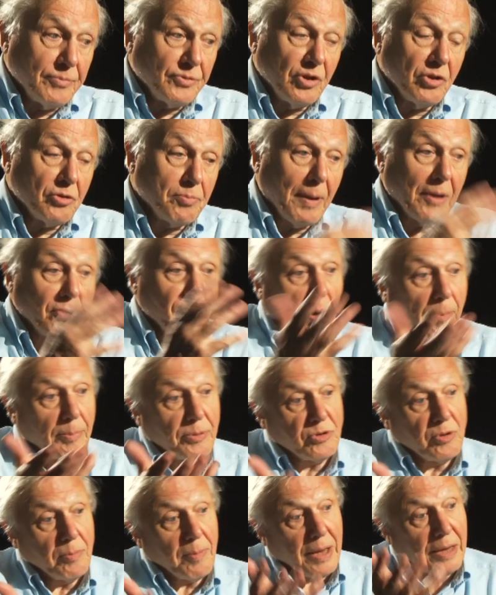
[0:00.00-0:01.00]
Since my job
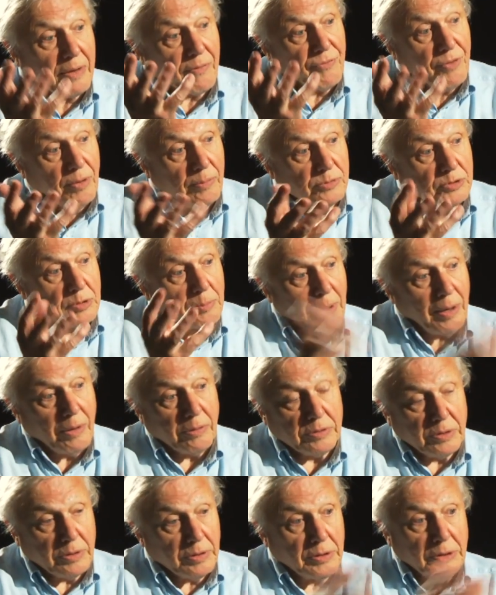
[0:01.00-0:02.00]
is to make films
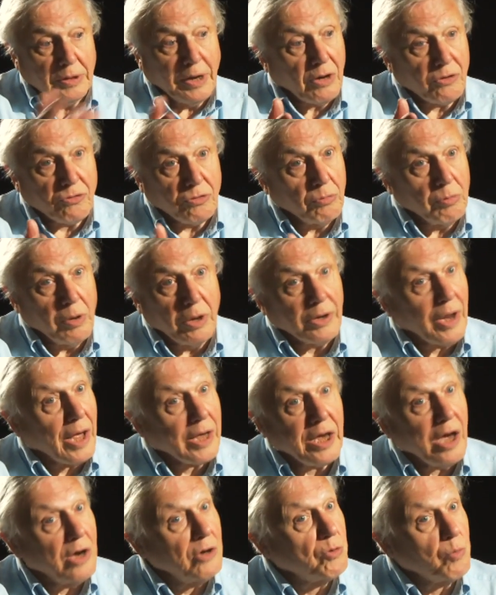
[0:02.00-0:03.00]
about the natural world, I
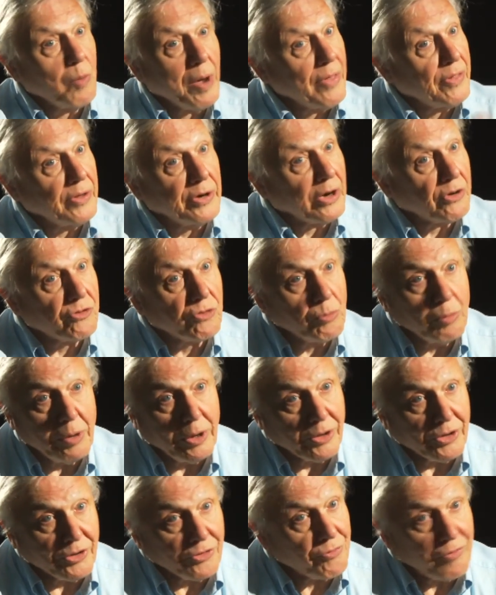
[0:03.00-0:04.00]
go to where the natural
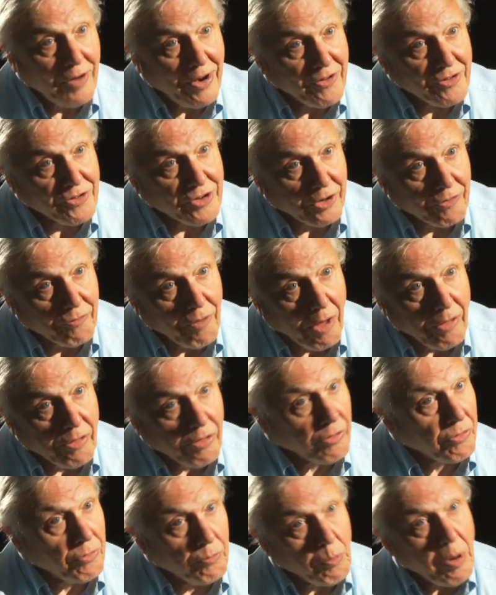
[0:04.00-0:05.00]
world is flourishing
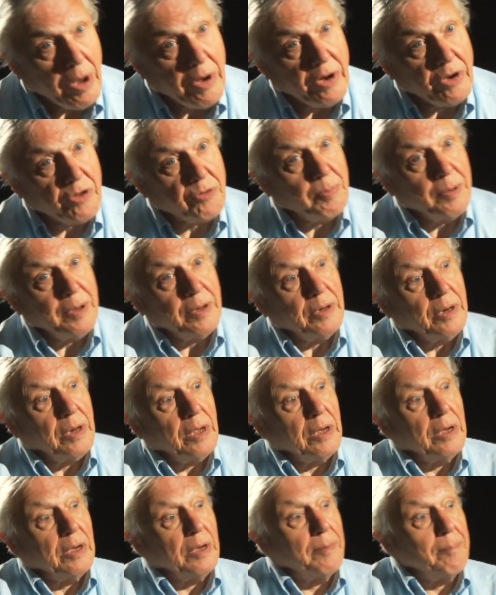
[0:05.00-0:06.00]
rather than where it's been
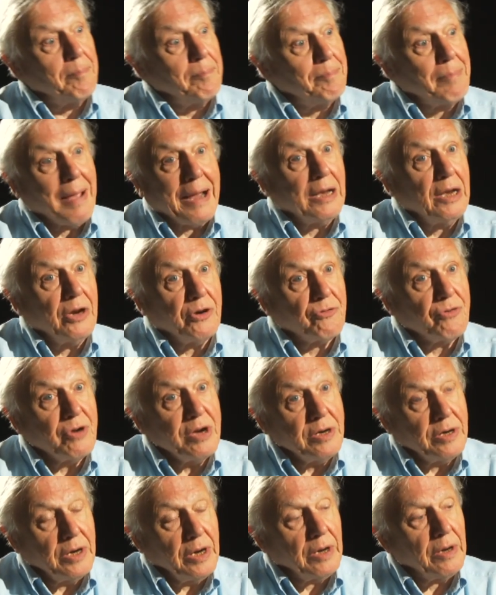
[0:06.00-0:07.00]
badly
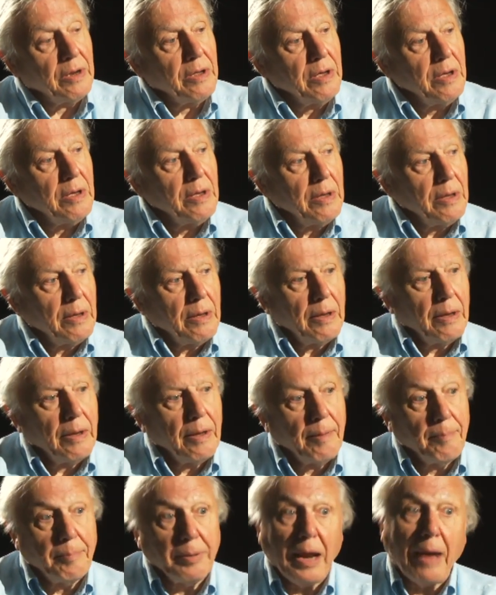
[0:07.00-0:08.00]
treated.
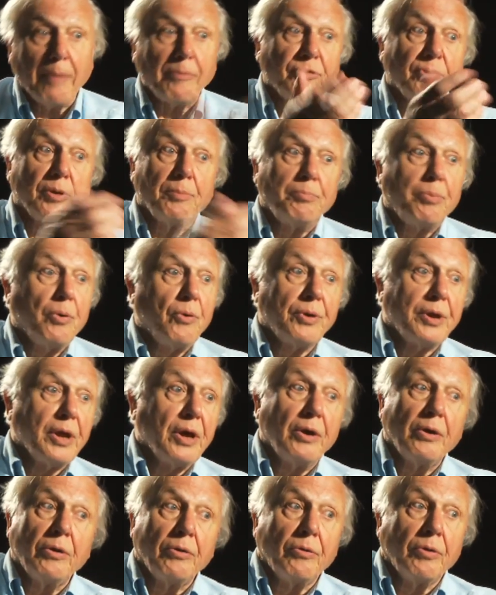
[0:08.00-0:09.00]
But I was in
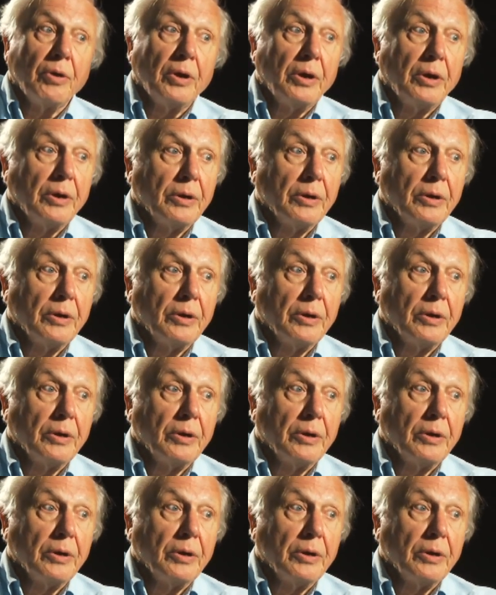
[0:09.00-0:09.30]
Borneo